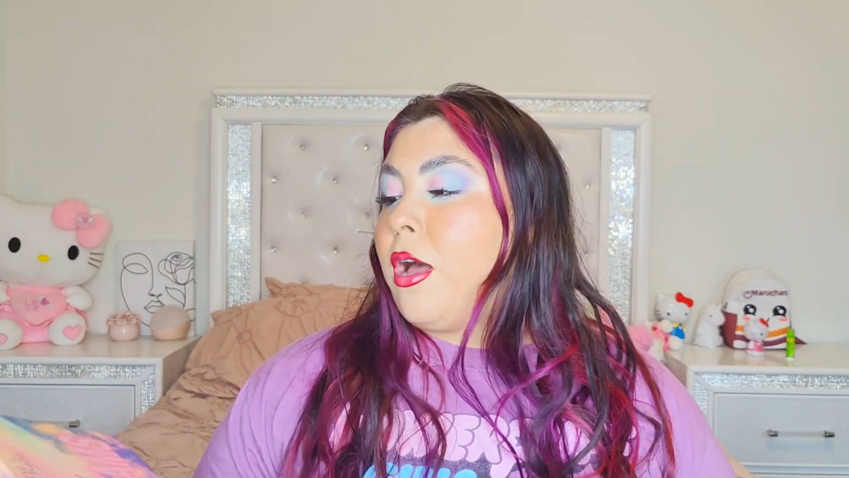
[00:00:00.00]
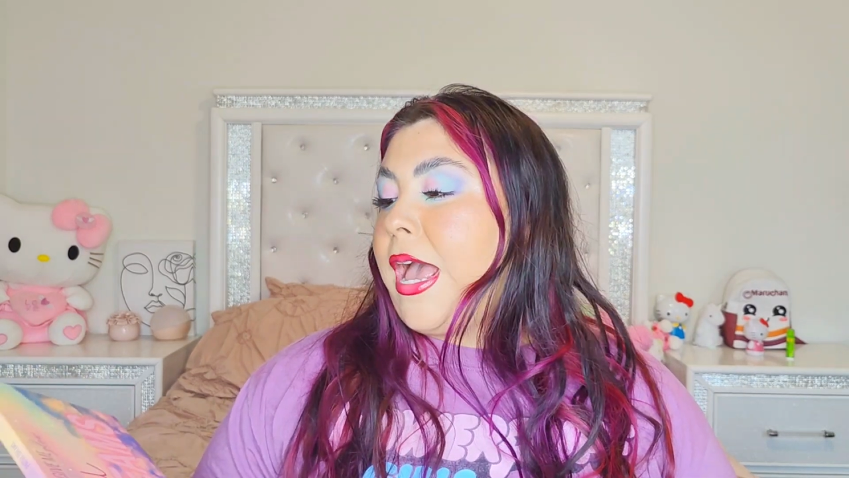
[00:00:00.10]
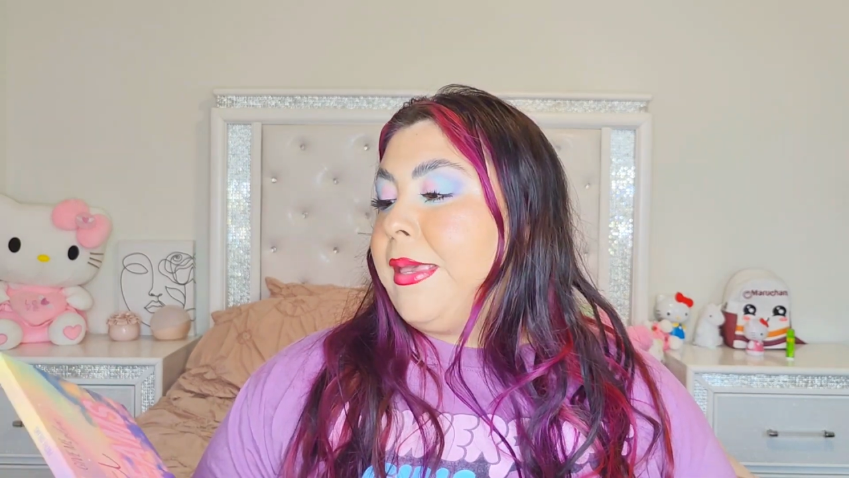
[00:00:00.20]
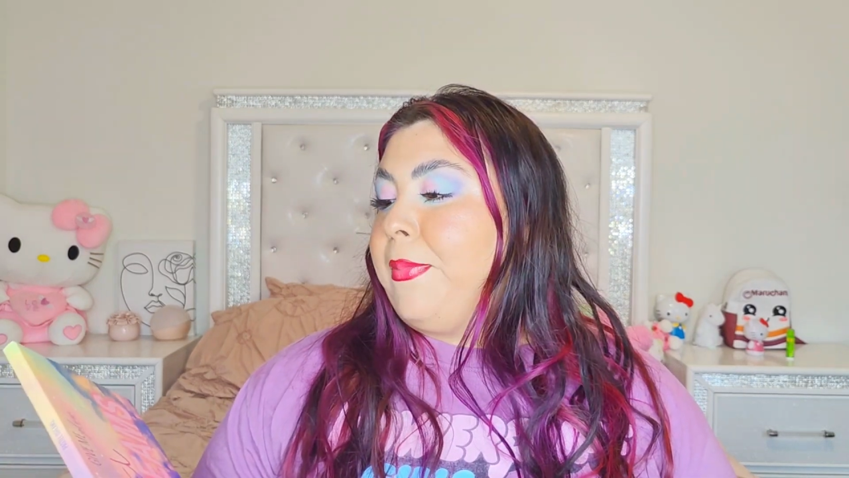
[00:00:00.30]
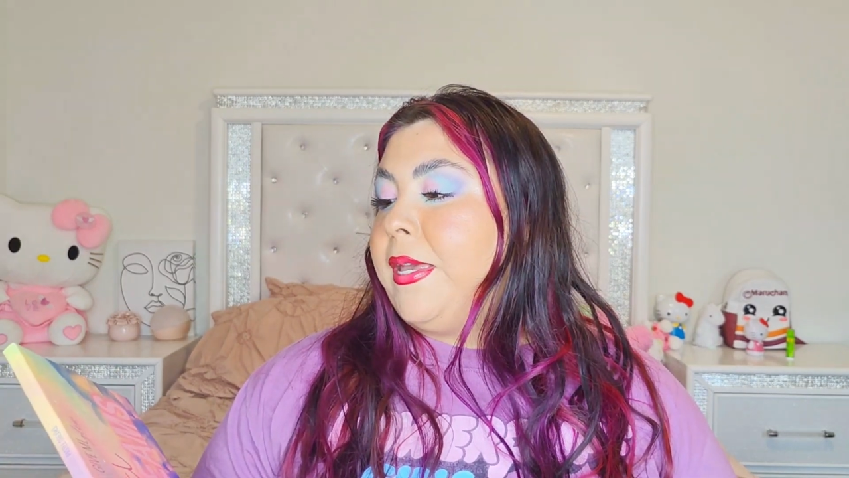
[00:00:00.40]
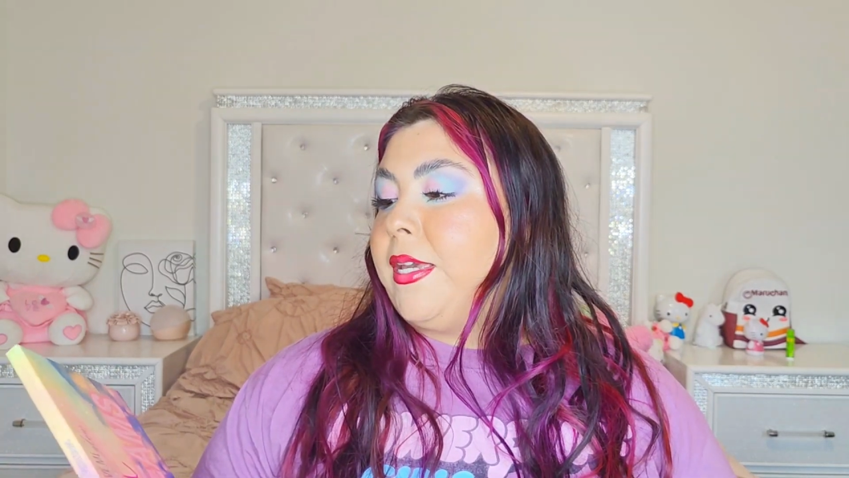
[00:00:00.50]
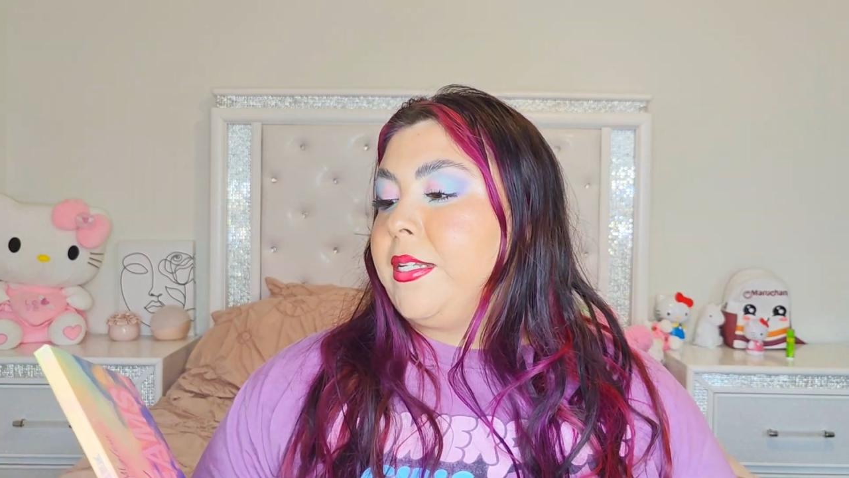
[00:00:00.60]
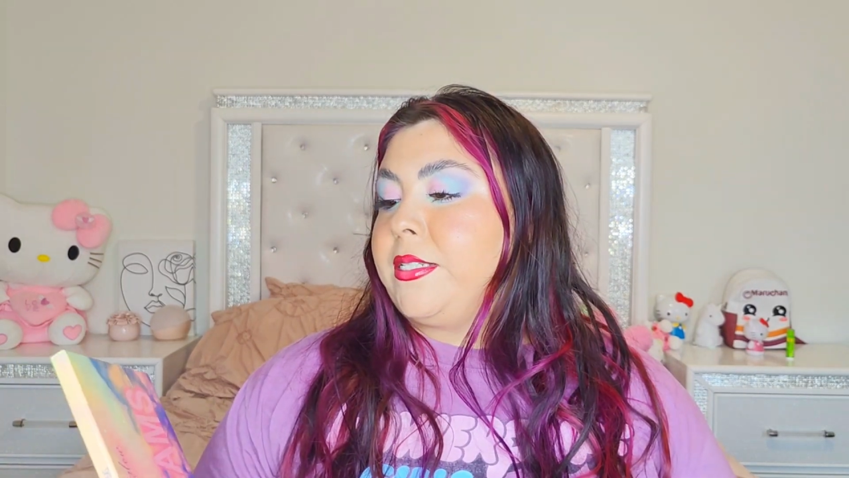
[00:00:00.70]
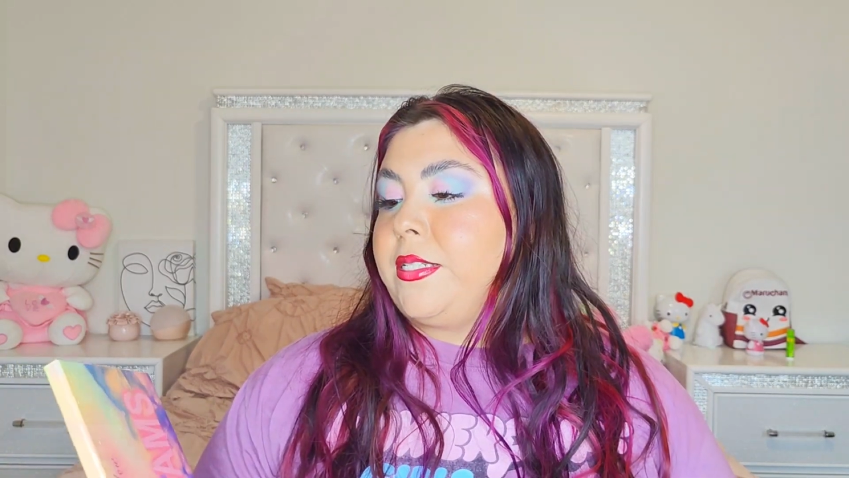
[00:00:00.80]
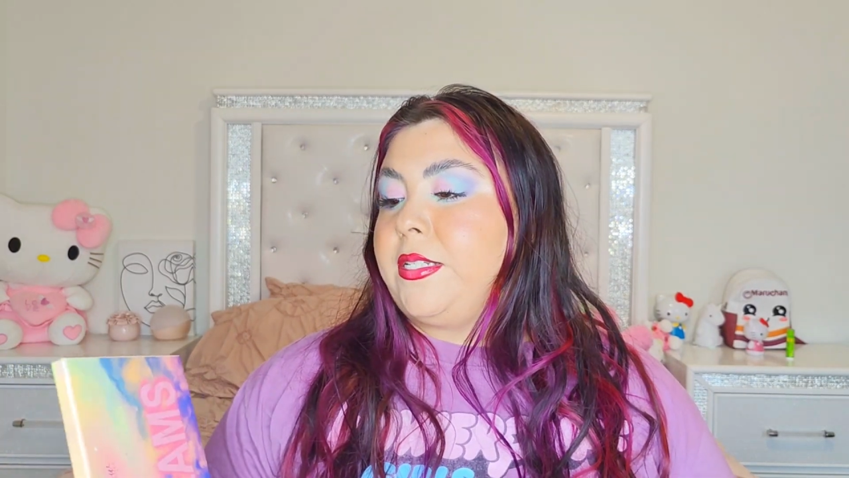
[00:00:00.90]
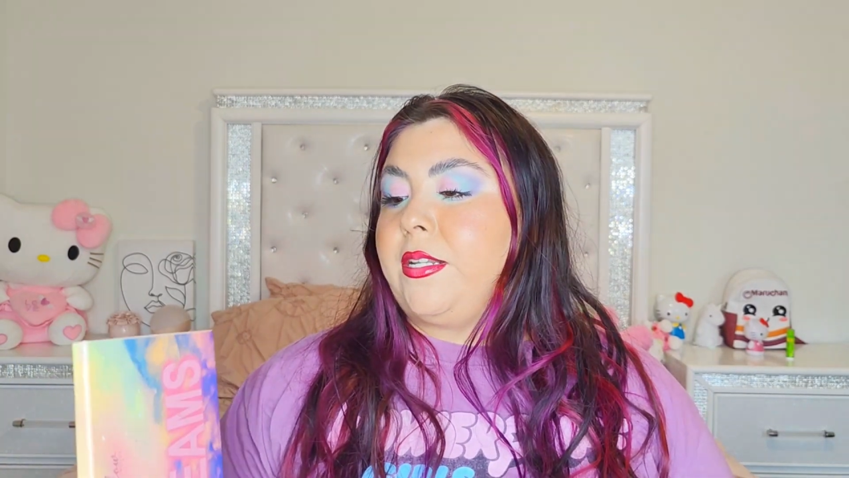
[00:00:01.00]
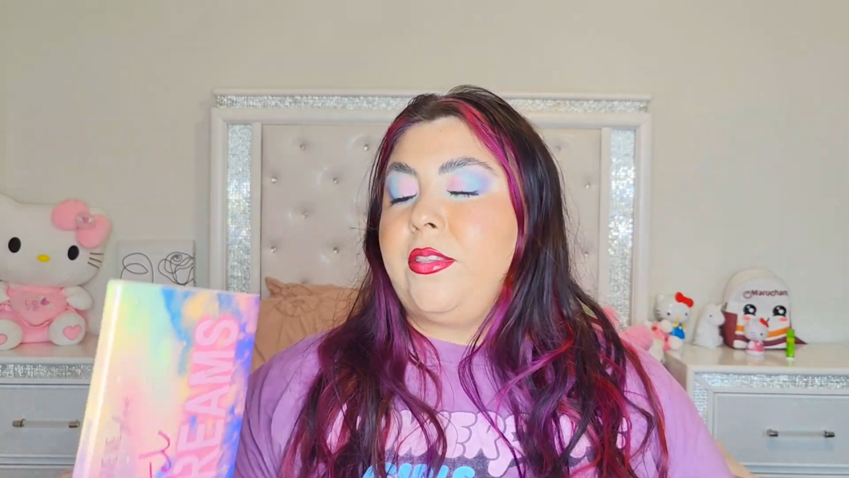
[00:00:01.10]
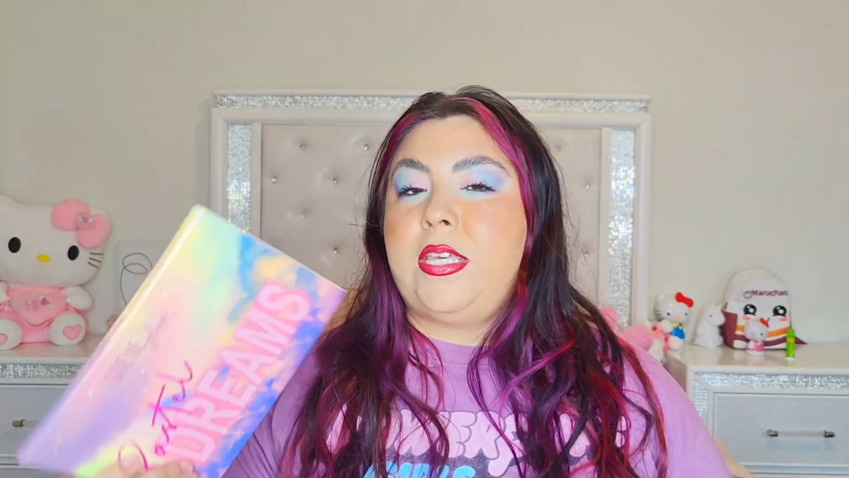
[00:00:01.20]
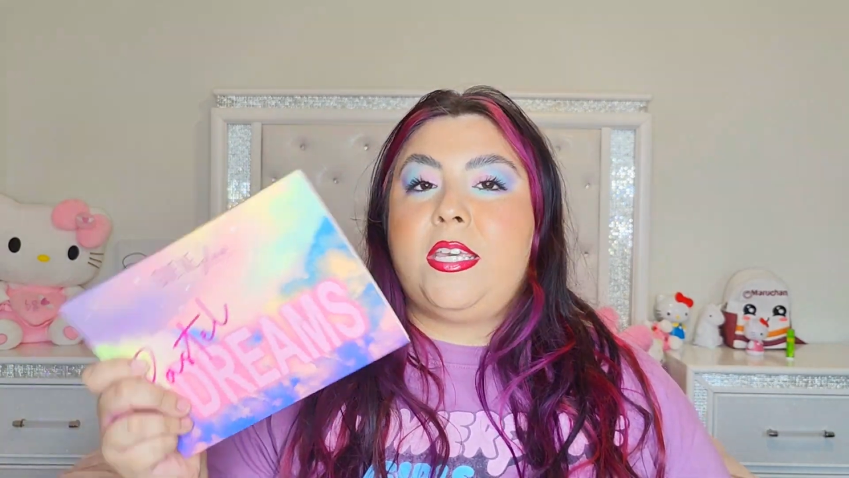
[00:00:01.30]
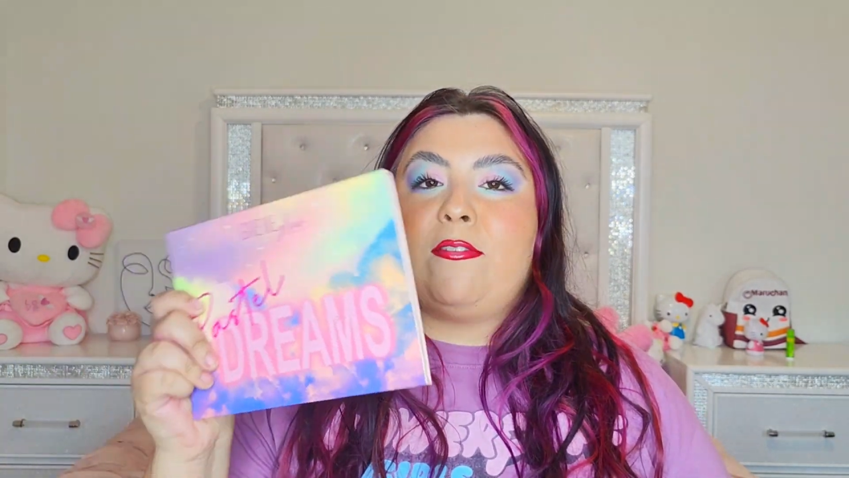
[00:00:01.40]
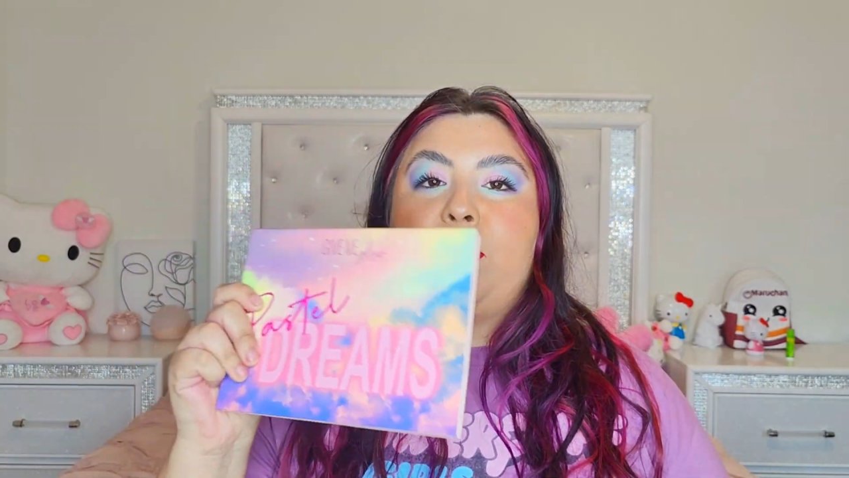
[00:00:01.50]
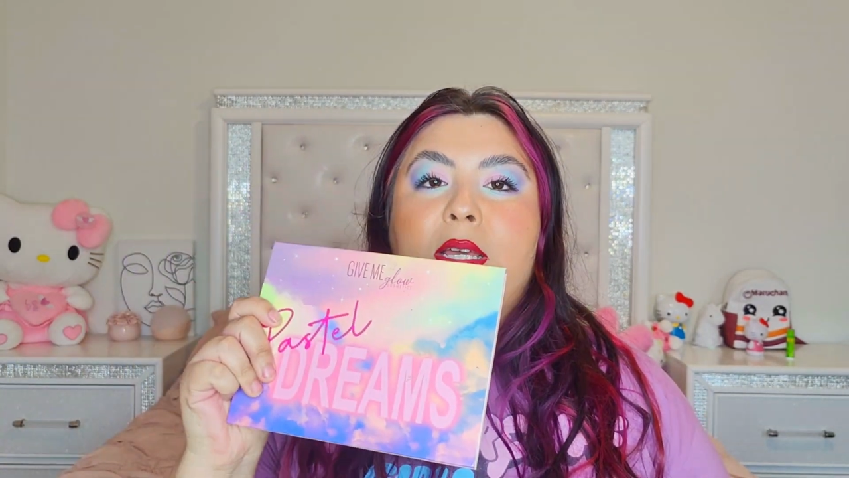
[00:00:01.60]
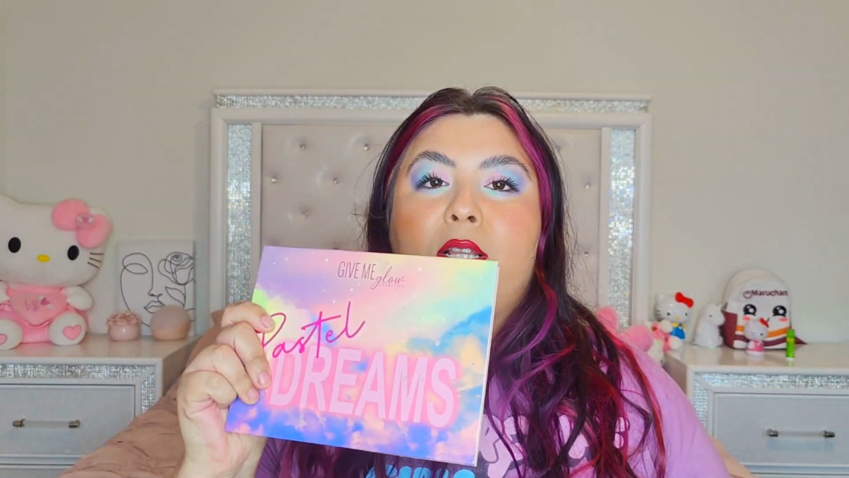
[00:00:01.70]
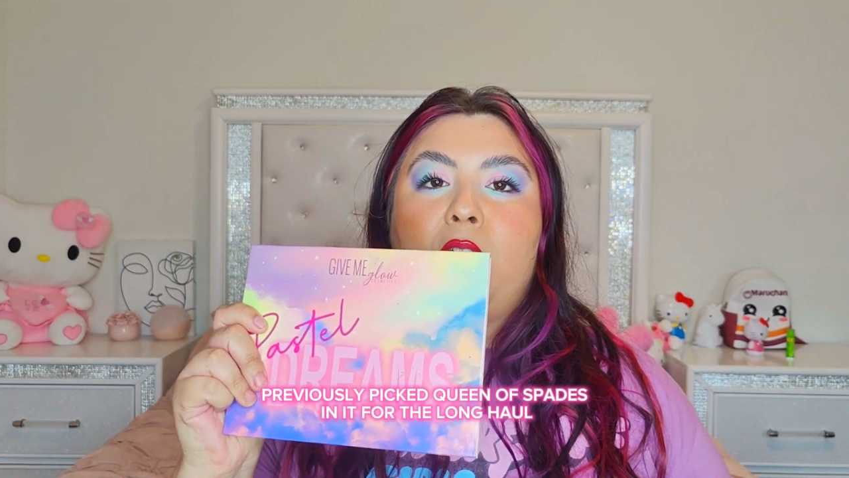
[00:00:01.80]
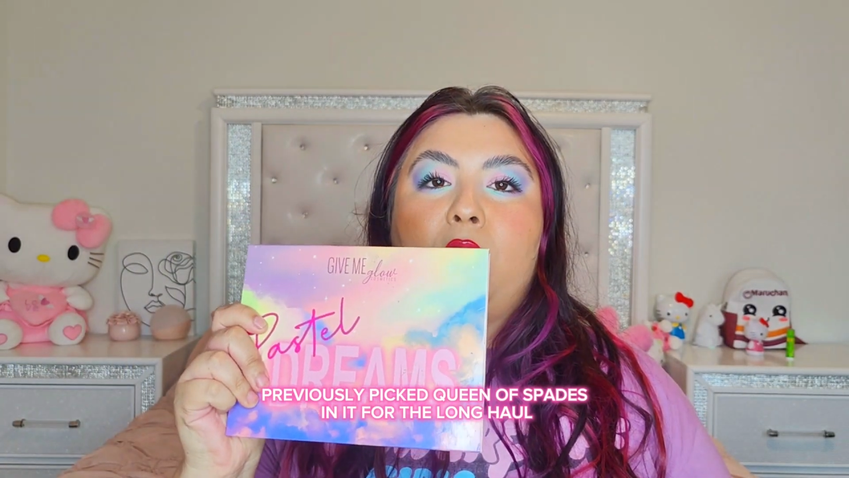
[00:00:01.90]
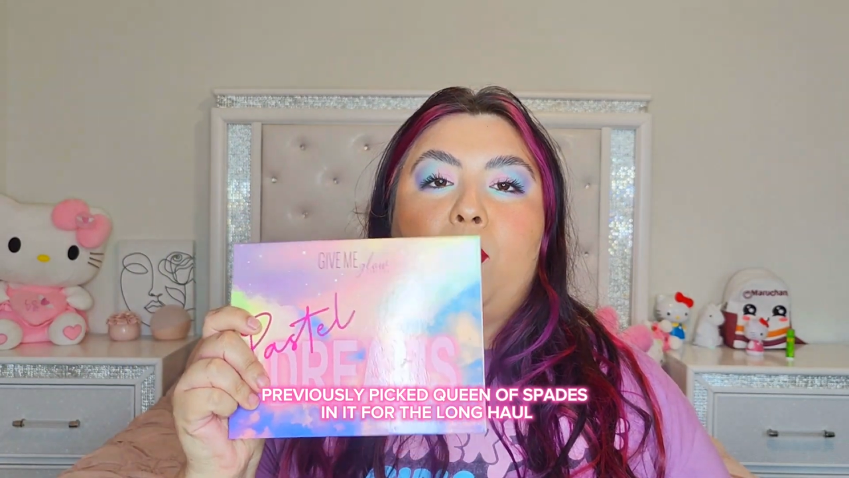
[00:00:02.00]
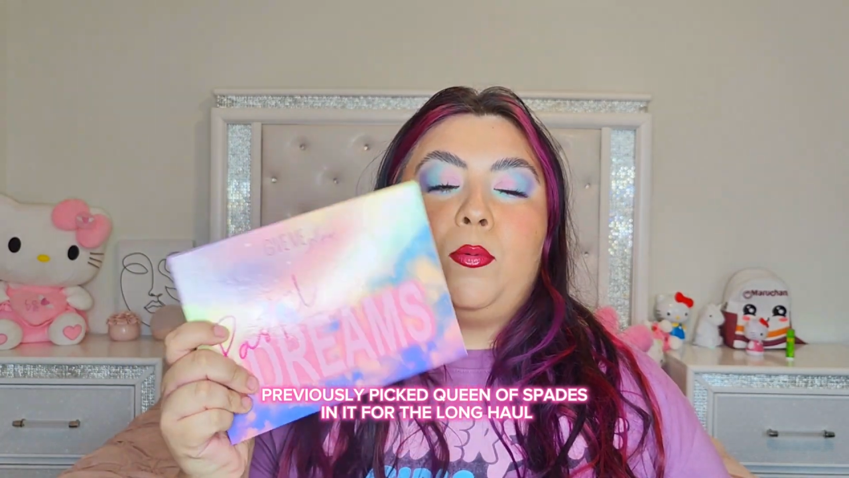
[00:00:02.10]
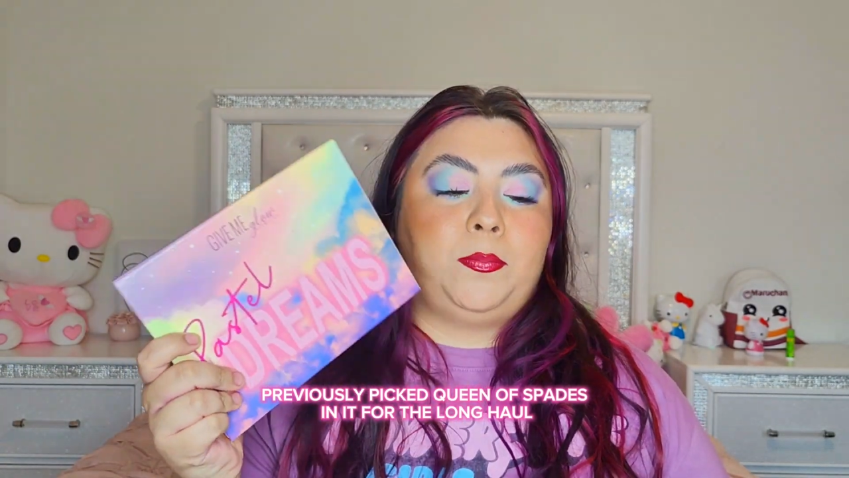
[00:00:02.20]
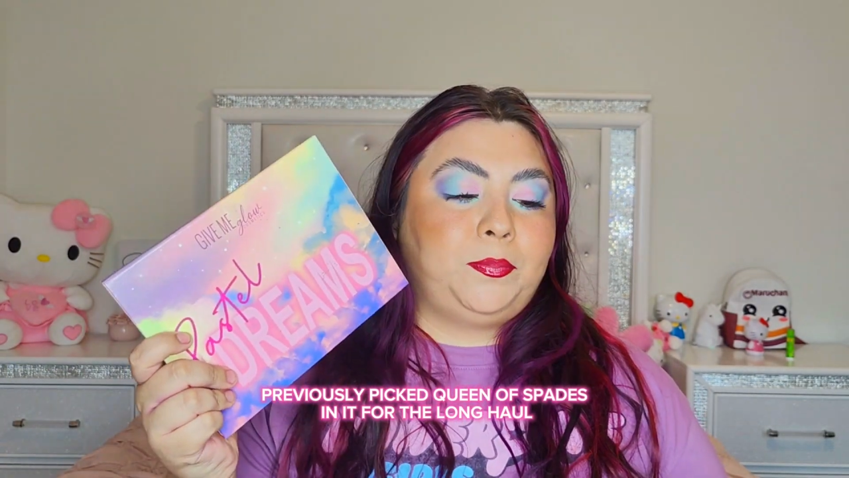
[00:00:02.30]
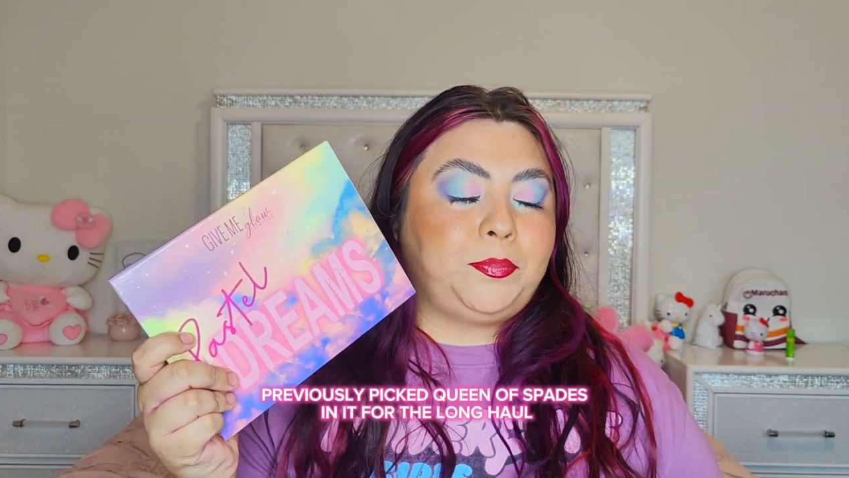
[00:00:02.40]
I picked the Give Me Glow